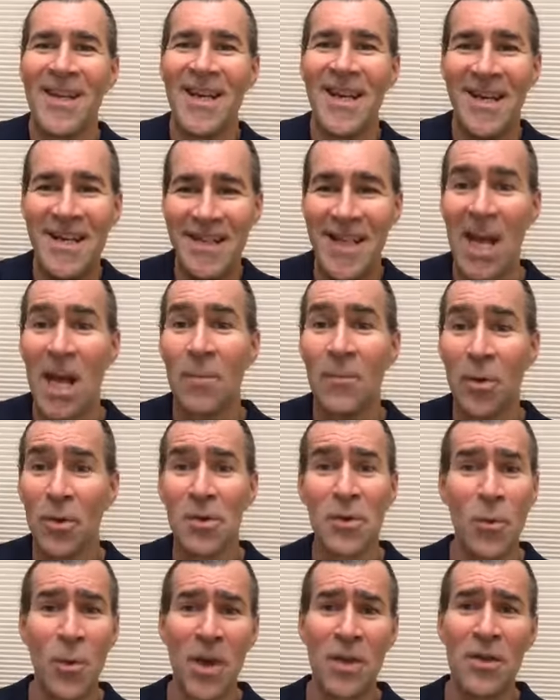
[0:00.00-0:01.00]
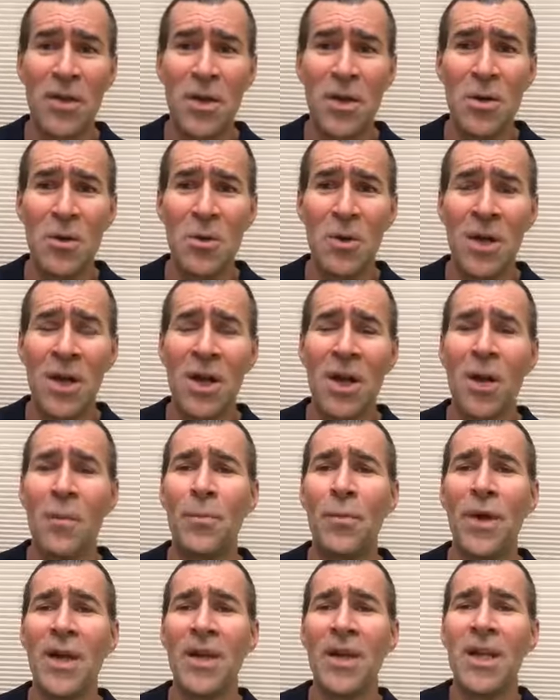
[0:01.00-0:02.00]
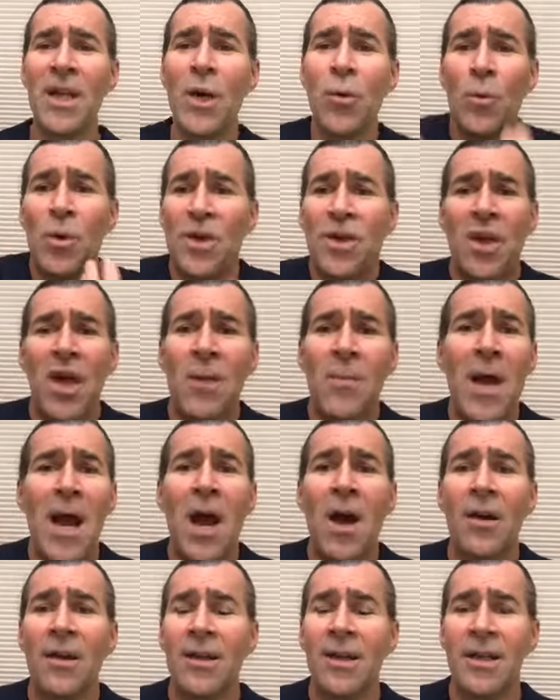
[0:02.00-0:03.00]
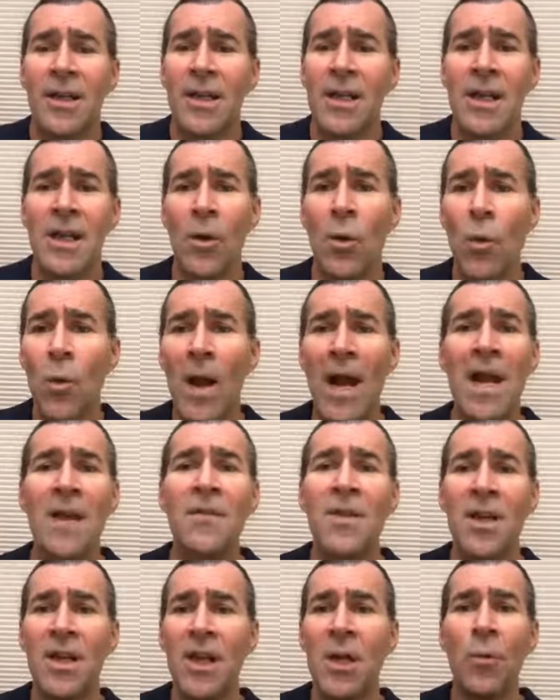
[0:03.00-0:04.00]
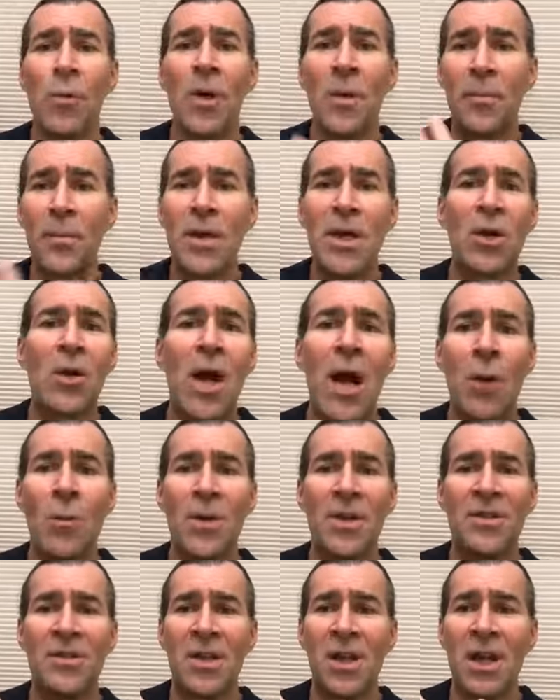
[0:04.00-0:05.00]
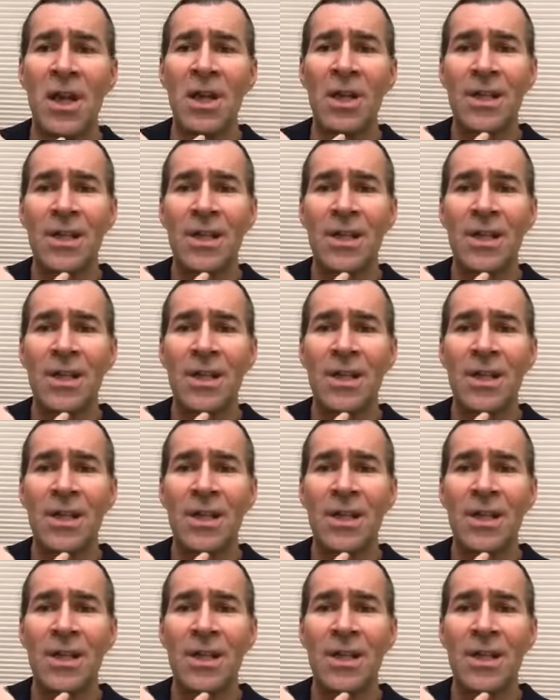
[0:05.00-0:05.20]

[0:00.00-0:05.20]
examples with you, but it would come out in a way that it would appear I was